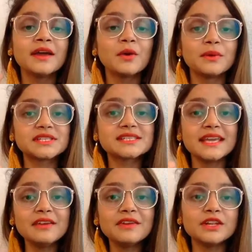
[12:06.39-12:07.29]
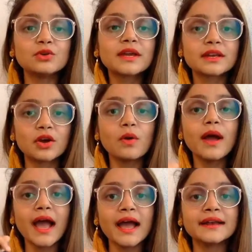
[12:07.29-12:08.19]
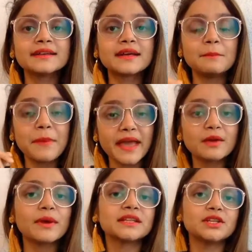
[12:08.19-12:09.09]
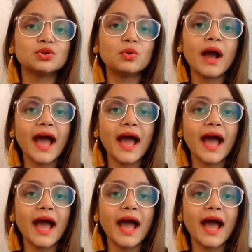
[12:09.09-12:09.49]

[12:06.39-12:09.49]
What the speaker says: which is, even you can go and compare whether you